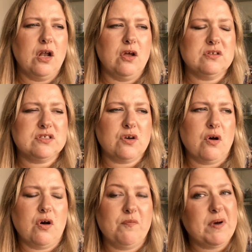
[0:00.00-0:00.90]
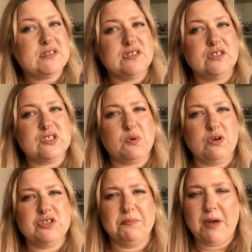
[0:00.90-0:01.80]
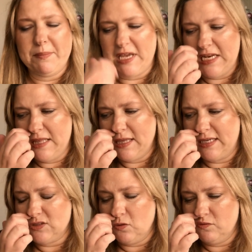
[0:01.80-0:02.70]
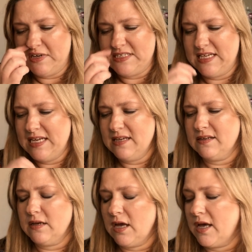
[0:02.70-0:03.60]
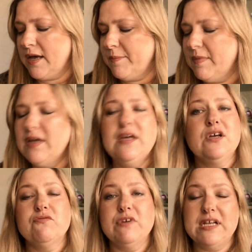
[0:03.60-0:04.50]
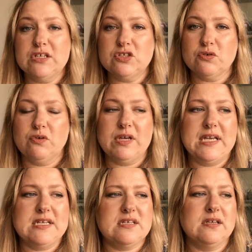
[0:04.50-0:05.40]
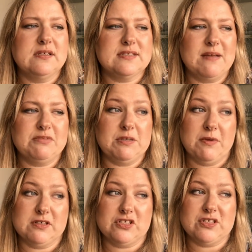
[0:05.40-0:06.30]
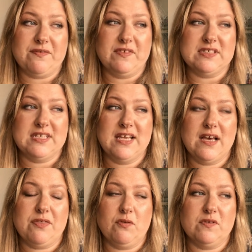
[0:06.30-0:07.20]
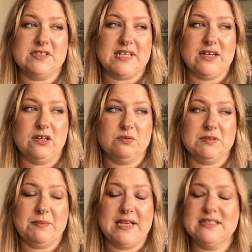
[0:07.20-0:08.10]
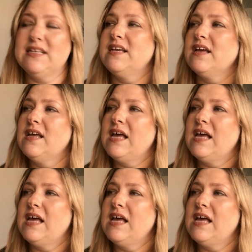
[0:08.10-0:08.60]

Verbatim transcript: Lots of butternut squash and pumpkiny things already. Um, Really enjoyed Celebrity MasterChef this year. I thought the standard was amazing